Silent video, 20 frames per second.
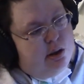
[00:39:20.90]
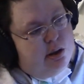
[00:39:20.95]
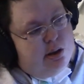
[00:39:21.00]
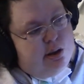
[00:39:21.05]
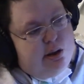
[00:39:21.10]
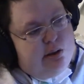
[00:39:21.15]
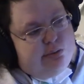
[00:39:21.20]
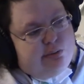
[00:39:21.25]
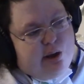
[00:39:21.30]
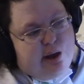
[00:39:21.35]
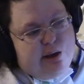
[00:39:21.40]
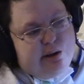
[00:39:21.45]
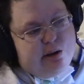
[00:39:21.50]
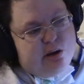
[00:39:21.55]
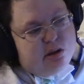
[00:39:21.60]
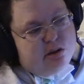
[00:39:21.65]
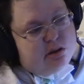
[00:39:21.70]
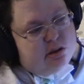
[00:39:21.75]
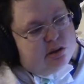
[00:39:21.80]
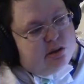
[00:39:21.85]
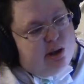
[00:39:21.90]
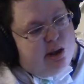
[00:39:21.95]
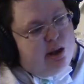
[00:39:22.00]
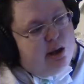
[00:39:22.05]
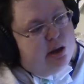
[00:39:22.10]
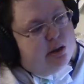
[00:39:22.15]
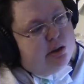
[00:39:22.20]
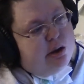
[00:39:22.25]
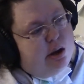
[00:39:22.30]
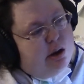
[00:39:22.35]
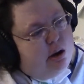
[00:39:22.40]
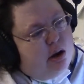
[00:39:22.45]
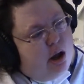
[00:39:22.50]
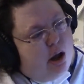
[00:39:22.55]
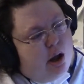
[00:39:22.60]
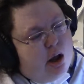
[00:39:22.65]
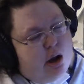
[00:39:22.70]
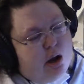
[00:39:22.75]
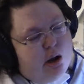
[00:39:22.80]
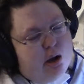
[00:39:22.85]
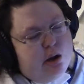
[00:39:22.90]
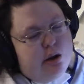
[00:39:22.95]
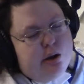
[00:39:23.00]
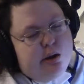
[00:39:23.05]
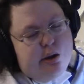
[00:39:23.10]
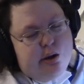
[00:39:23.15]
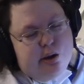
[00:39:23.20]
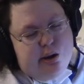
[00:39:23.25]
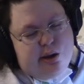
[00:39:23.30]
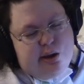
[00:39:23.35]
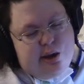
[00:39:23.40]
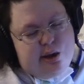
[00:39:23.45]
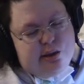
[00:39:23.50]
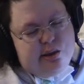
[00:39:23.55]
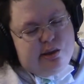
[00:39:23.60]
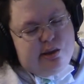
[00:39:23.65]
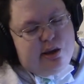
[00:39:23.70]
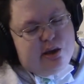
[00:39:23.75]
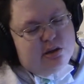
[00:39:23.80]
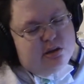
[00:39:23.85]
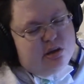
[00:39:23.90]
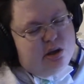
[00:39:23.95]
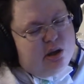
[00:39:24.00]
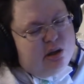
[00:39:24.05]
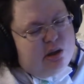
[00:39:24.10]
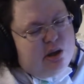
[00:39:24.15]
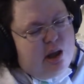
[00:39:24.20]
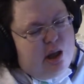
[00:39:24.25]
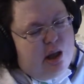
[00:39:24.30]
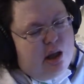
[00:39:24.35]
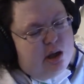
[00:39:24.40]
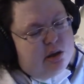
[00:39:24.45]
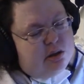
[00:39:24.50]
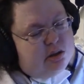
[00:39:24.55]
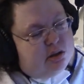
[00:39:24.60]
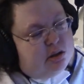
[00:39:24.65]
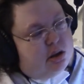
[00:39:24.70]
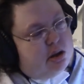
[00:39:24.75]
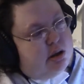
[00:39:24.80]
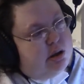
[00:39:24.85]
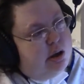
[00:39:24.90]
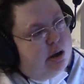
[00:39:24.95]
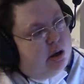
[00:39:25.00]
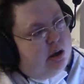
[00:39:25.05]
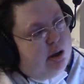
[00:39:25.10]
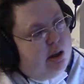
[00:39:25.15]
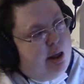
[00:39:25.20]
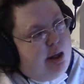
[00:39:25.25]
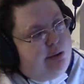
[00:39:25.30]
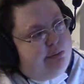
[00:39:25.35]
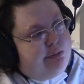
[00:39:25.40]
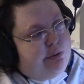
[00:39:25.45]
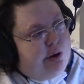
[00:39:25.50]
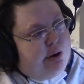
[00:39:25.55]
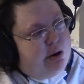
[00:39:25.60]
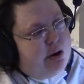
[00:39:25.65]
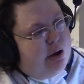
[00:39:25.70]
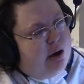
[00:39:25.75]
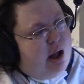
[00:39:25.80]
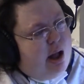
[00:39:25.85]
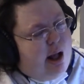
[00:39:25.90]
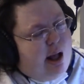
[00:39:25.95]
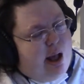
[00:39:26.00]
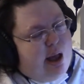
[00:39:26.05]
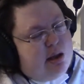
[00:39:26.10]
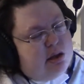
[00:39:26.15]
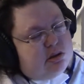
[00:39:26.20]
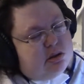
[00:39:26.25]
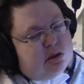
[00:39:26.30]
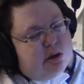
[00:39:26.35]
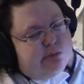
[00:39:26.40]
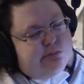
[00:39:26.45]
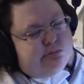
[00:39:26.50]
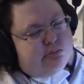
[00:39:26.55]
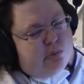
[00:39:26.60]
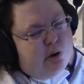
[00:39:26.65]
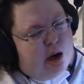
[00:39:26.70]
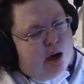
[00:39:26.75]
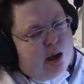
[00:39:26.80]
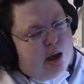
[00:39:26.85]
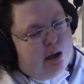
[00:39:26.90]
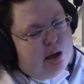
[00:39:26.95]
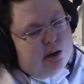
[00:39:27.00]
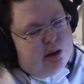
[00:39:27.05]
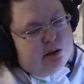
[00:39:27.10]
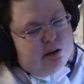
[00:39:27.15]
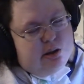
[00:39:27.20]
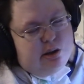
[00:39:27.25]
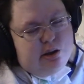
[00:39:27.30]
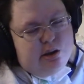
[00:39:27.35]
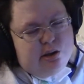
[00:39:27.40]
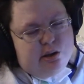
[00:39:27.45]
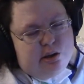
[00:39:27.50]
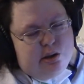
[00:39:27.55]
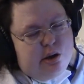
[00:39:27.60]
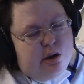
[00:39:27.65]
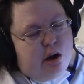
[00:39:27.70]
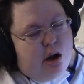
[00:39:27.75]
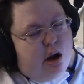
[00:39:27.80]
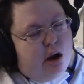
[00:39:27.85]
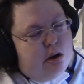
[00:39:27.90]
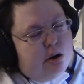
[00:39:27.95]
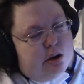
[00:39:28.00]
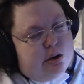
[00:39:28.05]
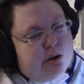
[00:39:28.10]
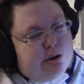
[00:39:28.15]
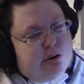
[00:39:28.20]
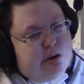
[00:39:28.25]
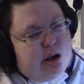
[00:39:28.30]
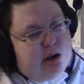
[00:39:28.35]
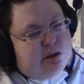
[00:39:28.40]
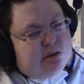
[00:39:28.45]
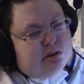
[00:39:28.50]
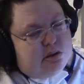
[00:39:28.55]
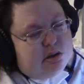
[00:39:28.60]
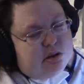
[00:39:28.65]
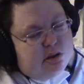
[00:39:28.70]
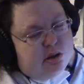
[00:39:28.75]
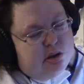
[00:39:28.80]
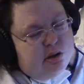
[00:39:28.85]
You've got your skin, your heart, your kidneys, your lungs, your liver, your eyes, your brain, your arteries,